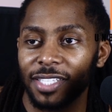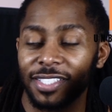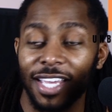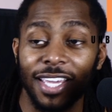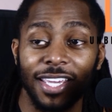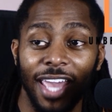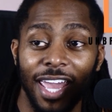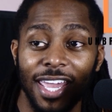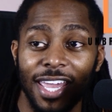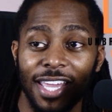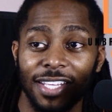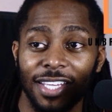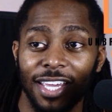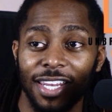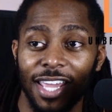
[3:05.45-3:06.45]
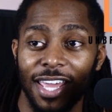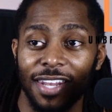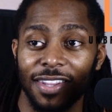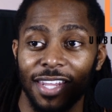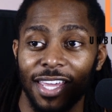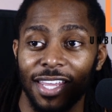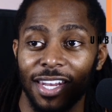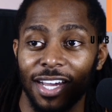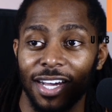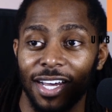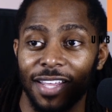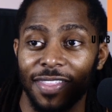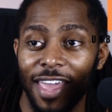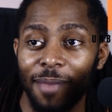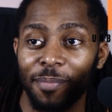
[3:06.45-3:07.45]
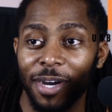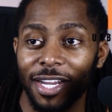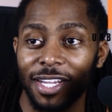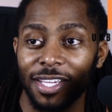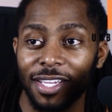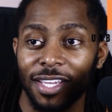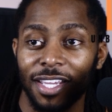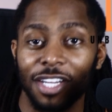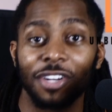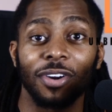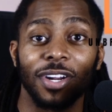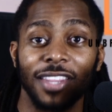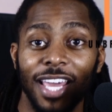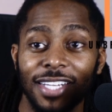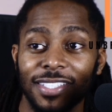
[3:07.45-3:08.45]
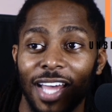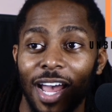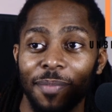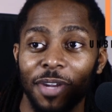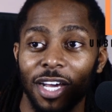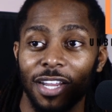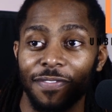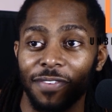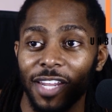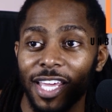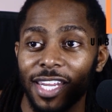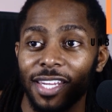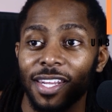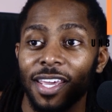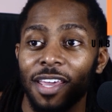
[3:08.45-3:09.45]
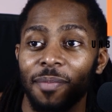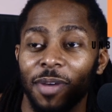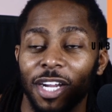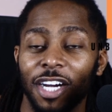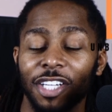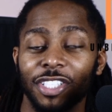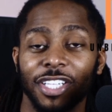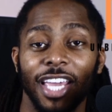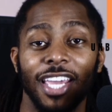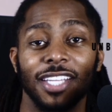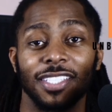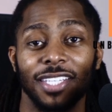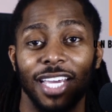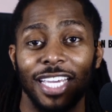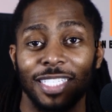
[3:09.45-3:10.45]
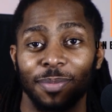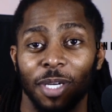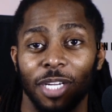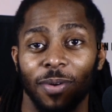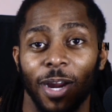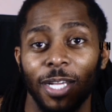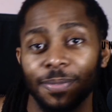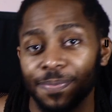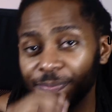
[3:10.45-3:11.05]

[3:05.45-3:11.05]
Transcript: 10K in that money during that time, non-inflated, but 100K in today's money, right?